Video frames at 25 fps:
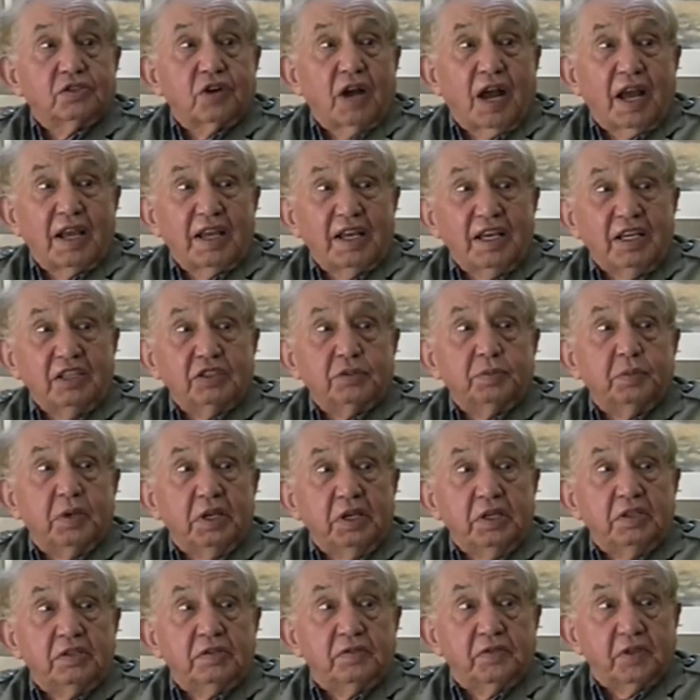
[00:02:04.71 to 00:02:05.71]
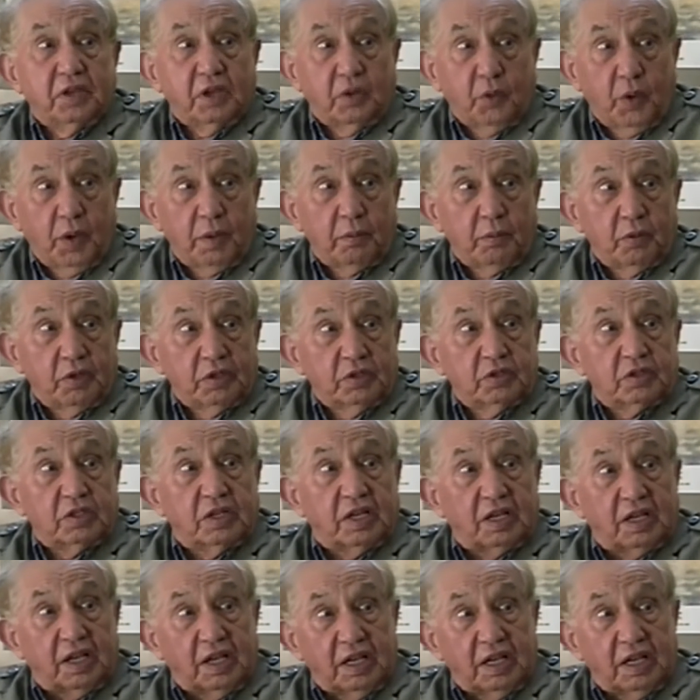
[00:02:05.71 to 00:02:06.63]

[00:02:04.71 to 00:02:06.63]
try each piece of equipment